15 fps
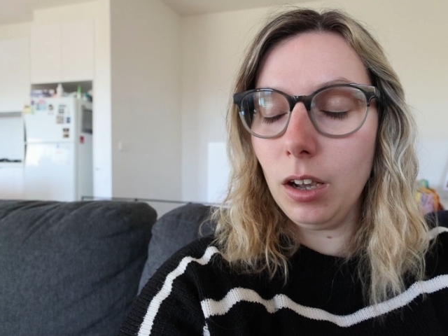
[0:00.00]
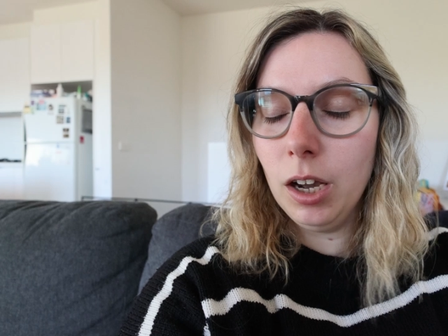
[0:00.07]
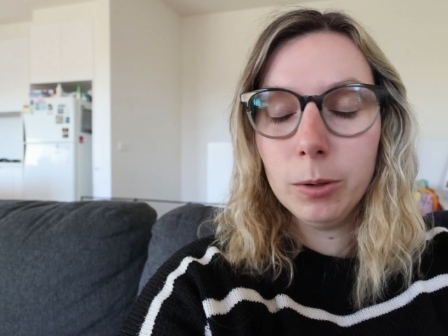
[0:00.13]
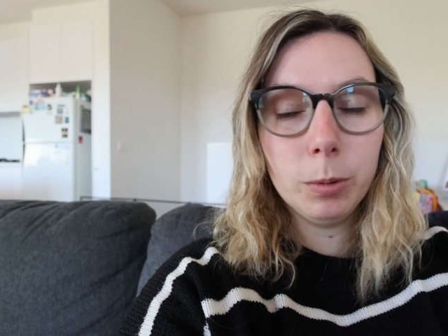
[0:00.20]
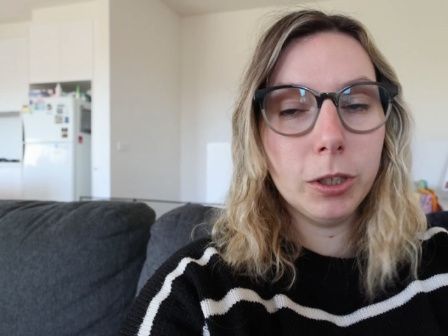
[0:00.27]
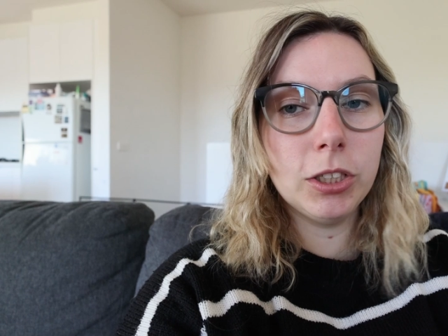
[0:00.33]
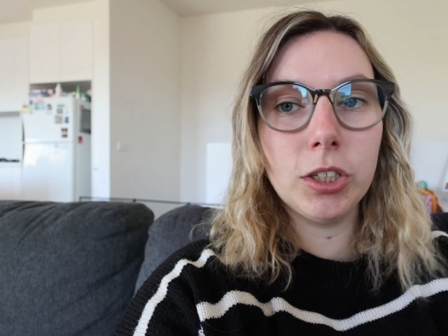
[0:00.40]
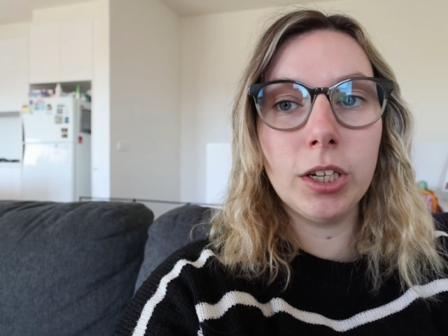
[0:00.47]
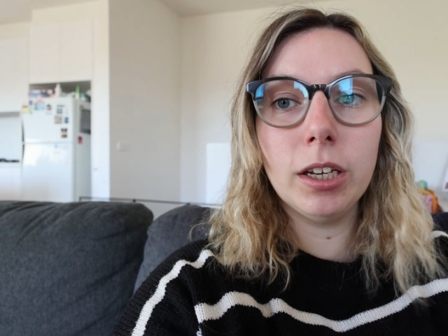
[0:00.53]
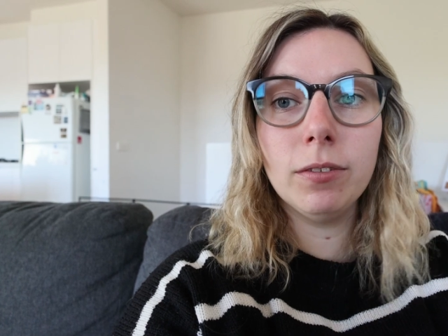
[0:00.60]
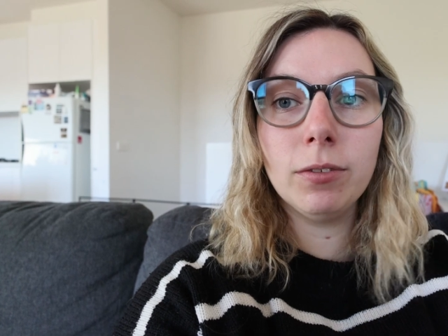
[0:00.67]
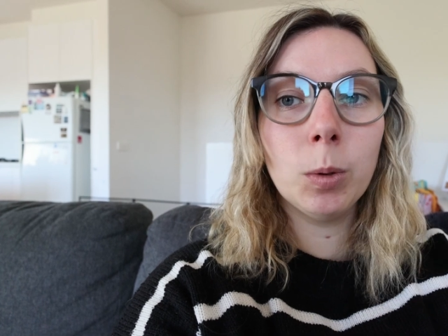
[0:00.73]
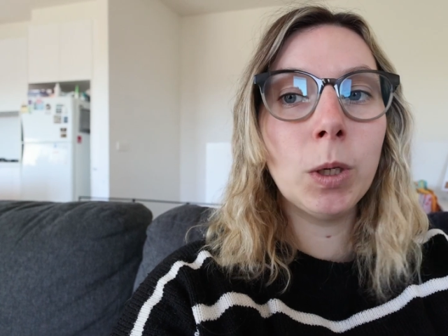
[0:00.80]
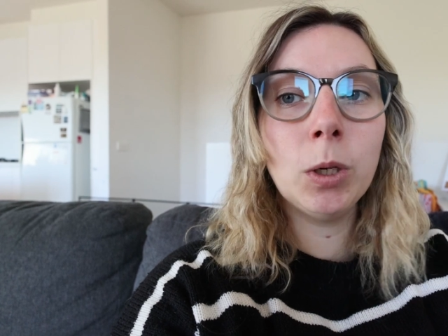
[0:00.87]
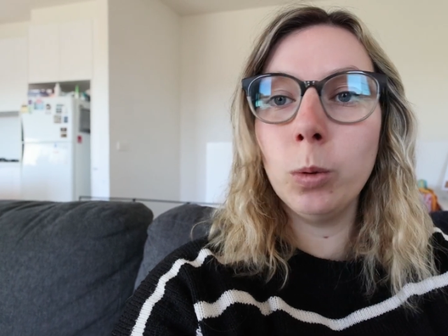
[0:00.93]
I appreciate
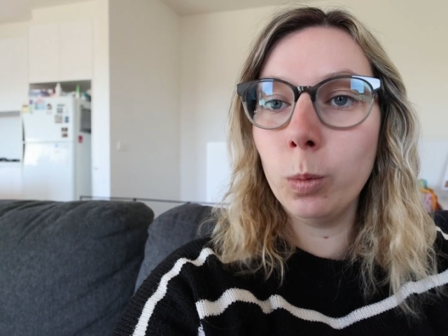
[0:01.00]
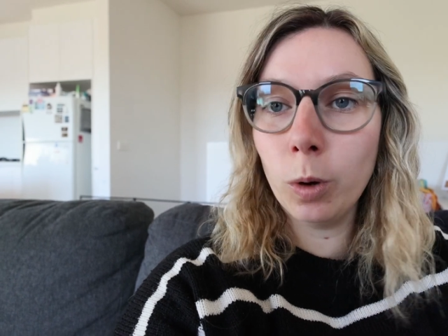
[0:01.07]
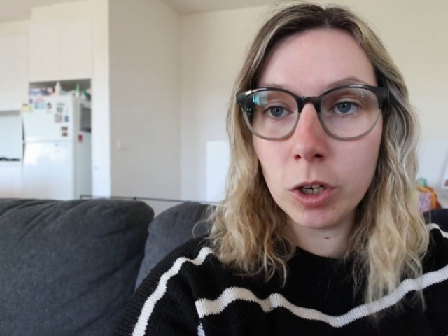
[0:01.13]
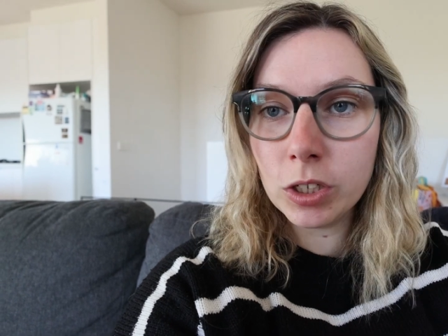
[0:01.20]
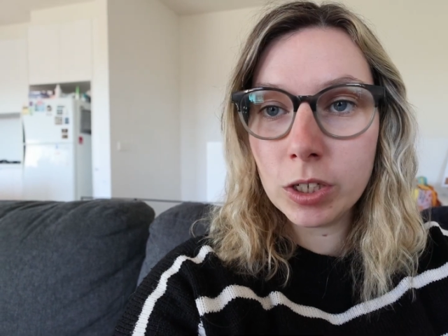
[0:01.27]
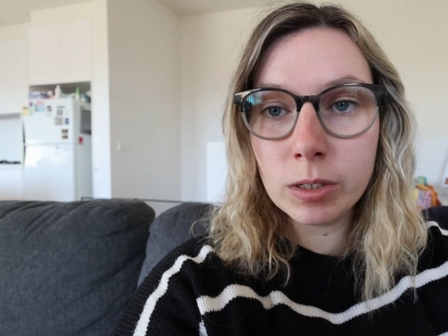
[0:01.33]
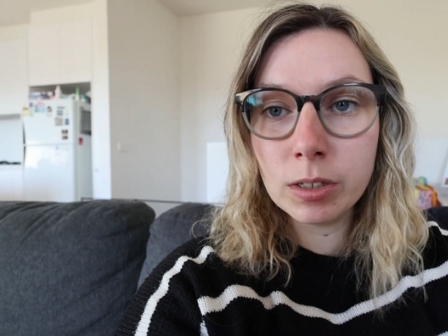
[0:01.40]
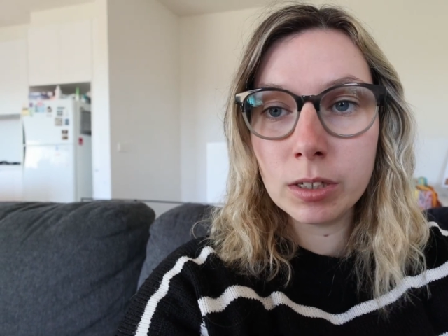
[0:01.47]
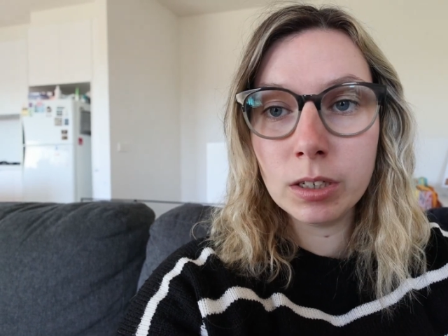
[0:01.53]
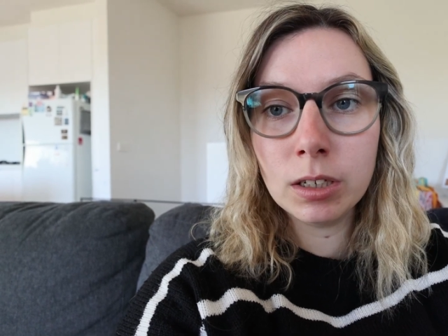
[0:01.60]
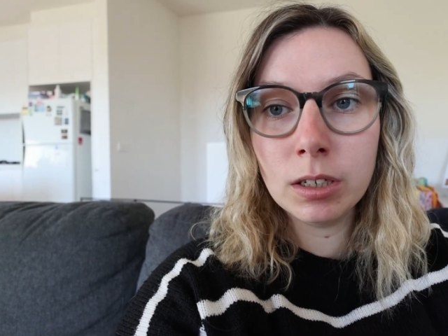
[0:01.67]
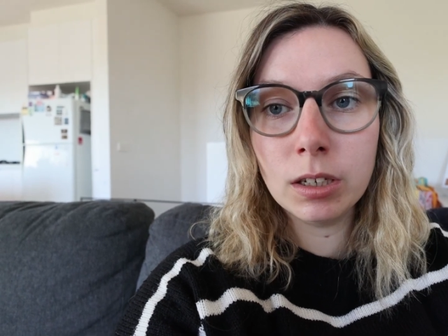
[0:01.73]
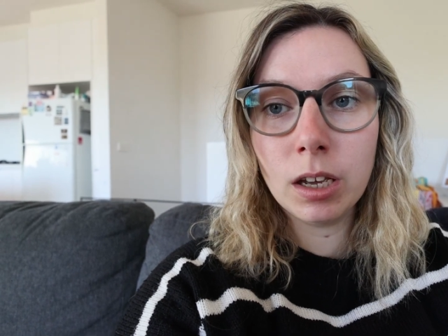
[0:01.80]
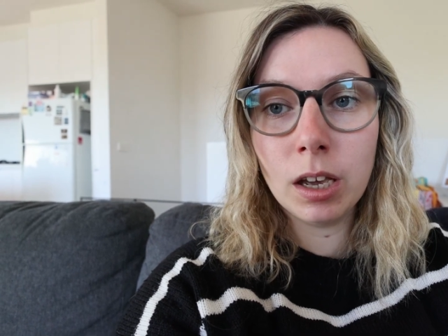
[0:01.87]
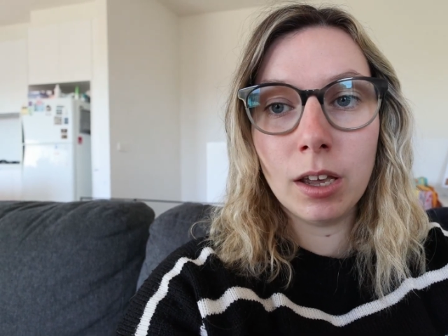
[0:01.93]
everyone who watches
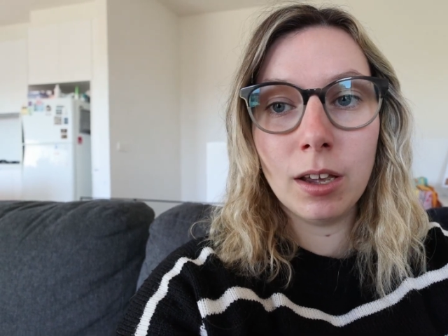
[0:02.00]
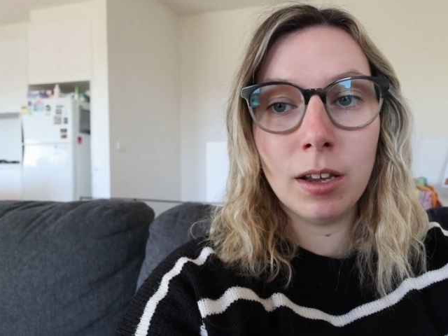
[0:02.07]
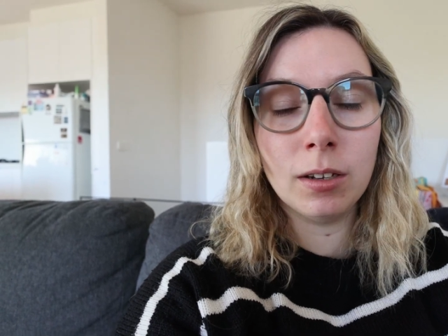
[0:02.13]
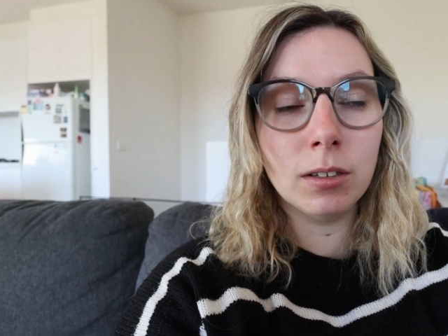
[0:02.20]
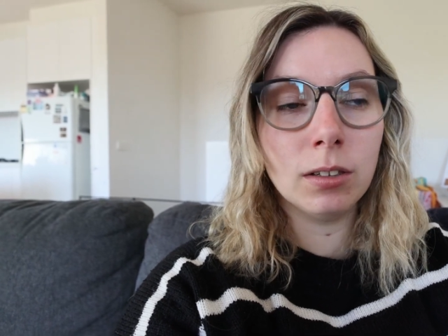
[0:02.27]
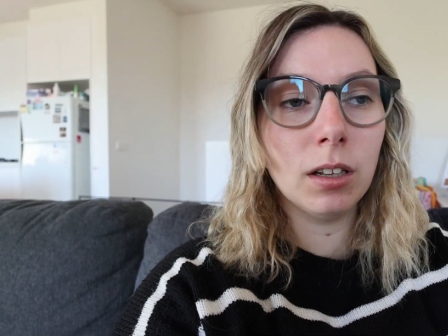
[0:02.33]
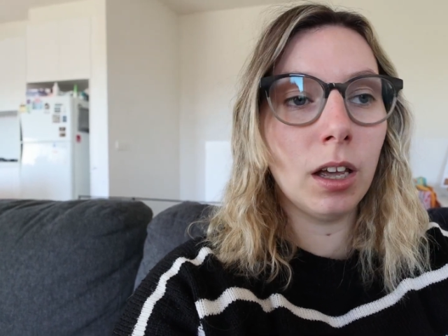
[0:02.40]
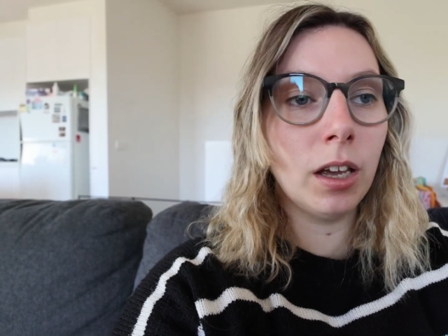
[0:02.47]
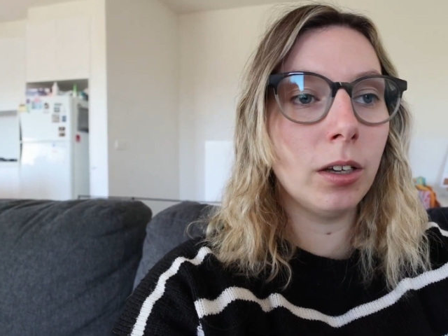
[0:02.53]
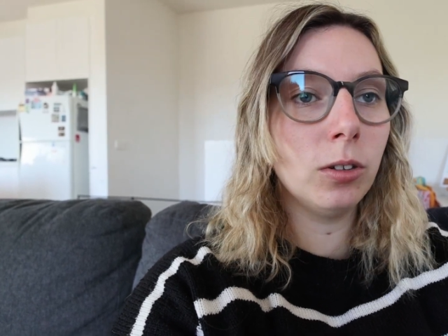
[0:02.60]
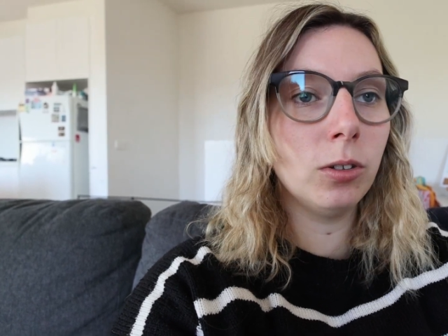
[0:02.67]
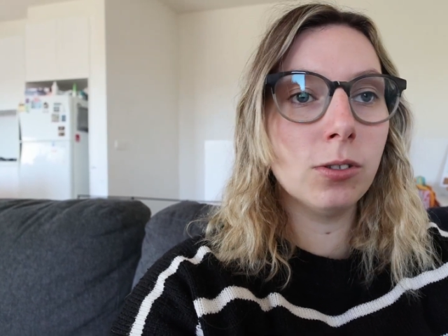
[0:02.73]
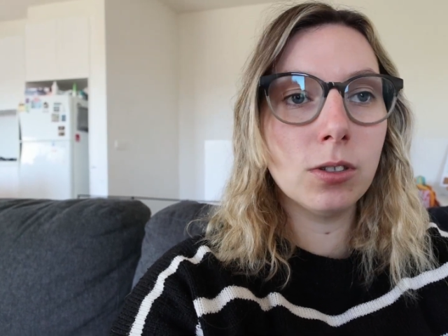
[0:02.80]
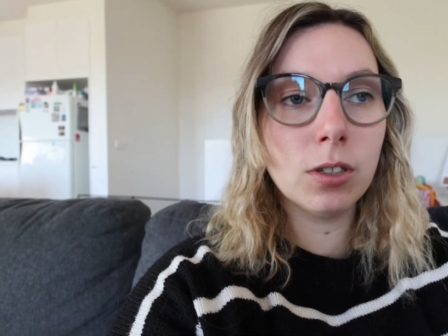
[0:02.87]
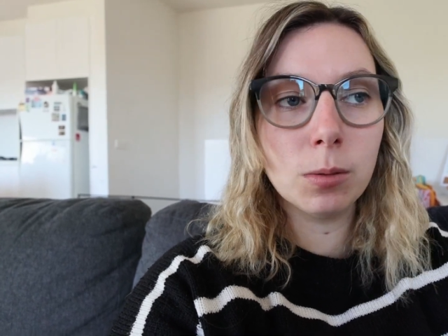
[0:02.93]
it and like
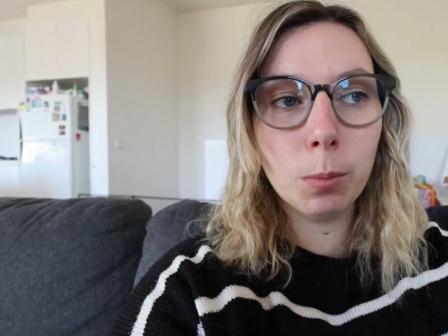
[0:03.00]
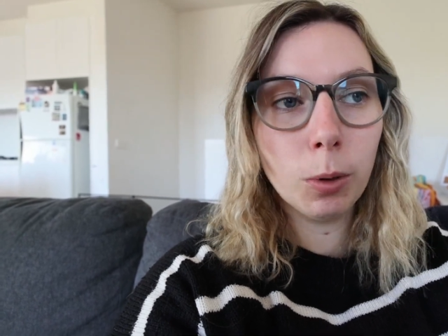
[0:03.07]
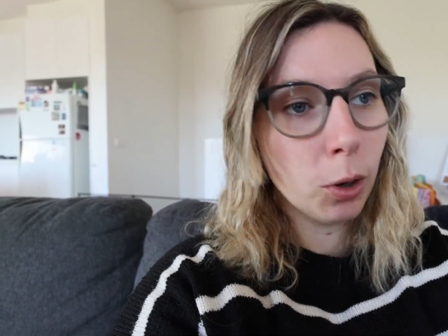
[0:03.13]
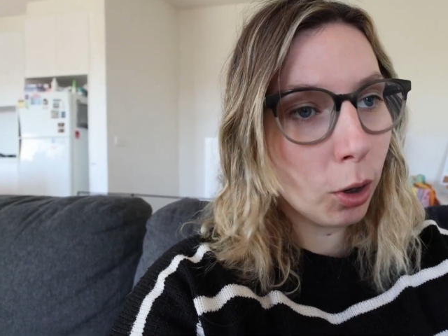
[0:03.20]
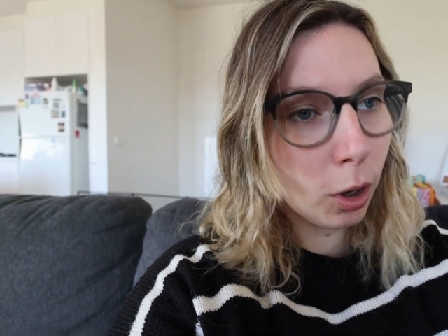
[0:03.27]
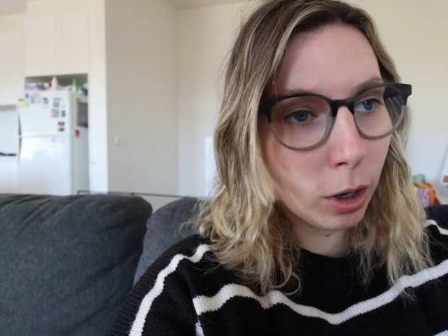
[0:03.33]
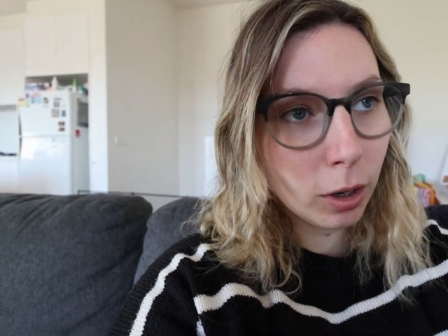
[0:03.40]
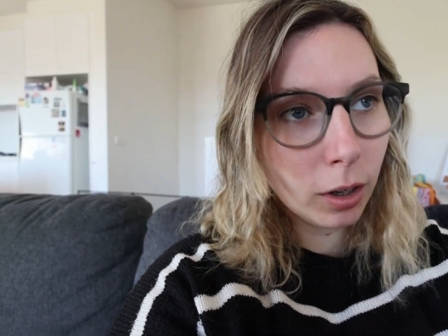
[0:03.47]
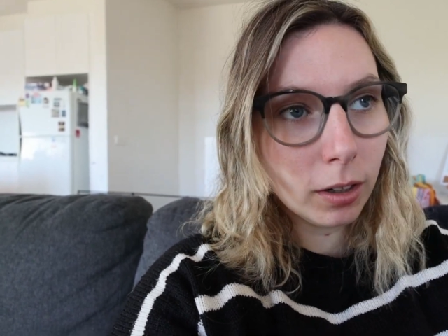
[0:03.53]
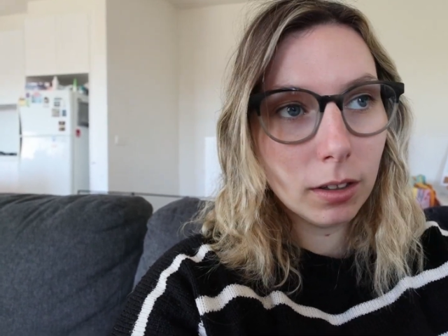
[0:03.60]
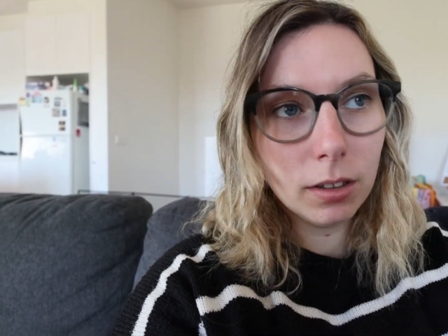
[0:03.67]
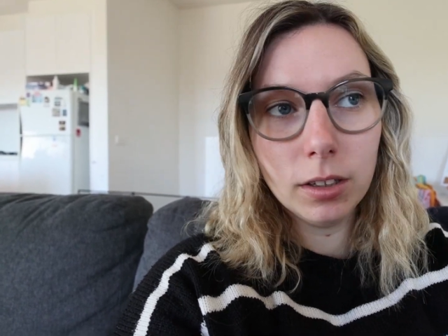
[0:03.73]
good support,